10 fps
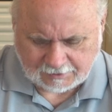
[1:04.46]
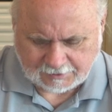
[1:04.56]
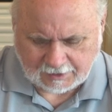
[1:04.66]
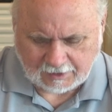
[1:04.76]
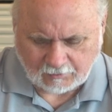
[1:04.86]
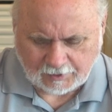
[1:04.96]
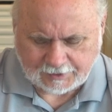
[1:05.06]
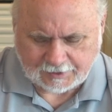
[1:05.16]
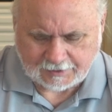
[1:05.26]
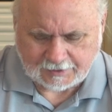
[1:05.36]
so that we
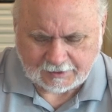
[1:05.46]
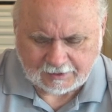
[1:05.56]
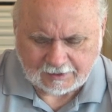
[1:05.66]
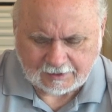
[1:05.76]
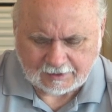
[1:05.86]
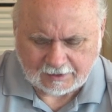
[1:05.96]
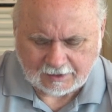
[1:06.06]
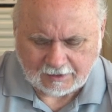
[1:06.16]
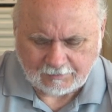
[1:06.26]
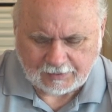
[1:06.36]
can
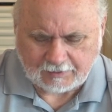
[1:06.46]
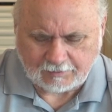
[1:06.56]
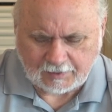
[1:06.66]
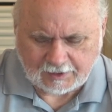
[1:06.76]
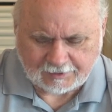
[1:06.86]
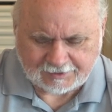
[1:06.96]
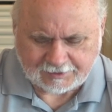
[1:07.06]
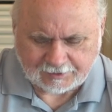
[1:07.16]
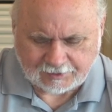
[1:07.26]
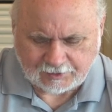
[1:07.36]
be
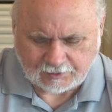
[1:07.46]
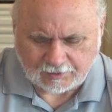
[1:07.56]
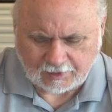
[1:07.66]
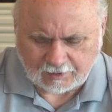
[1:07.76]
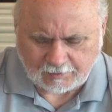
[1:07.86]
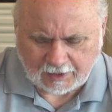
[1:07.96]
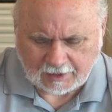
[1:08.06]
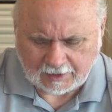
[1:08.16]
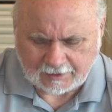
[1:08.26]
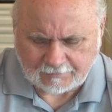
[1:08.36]
ministered to thereby.